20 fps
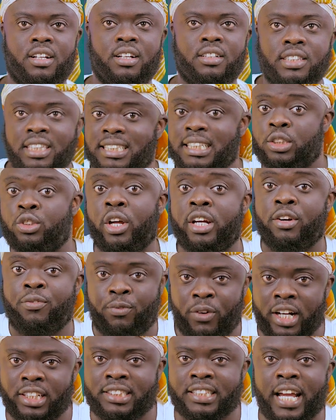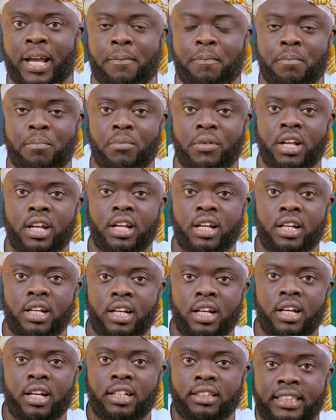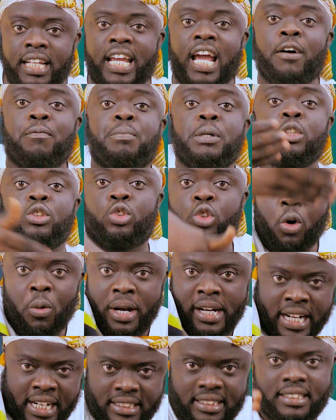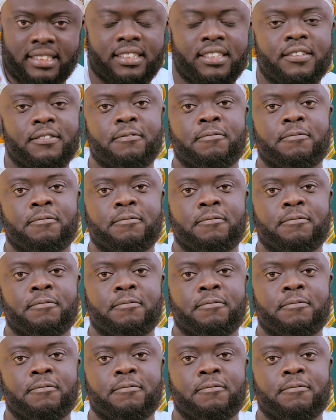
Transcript: This is not the first time. They have been doing it.